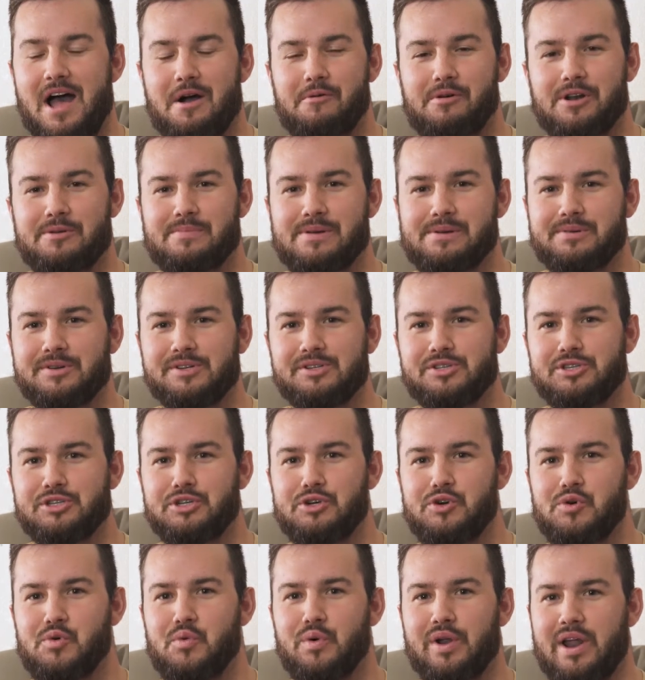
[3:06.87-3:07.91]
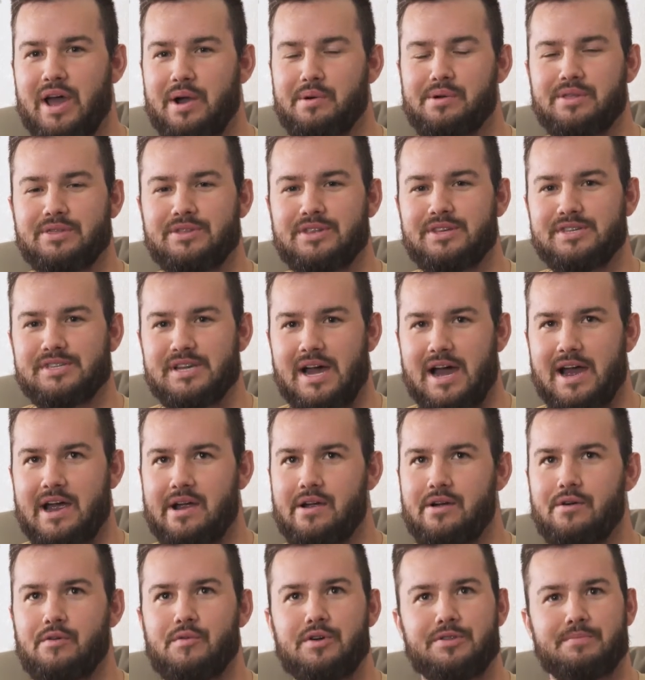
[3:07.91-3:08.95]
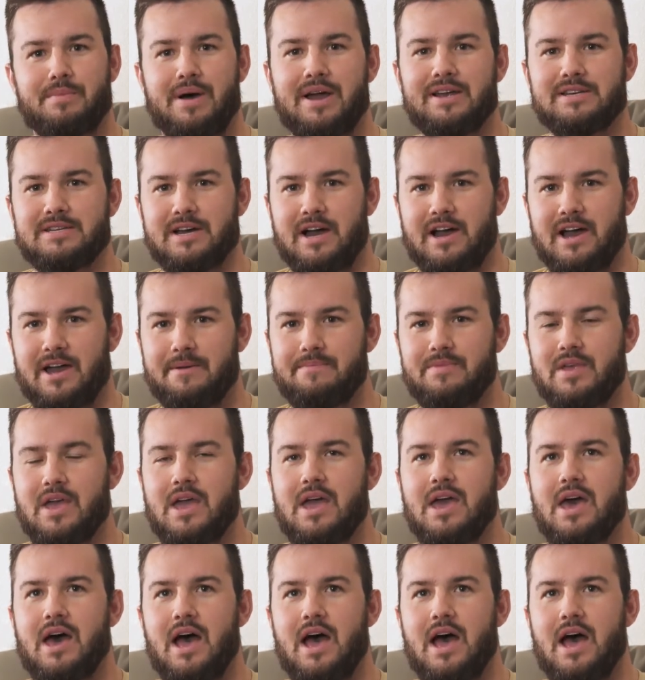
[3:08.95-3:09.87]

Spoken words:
I want to be able to do what I would desire with my time.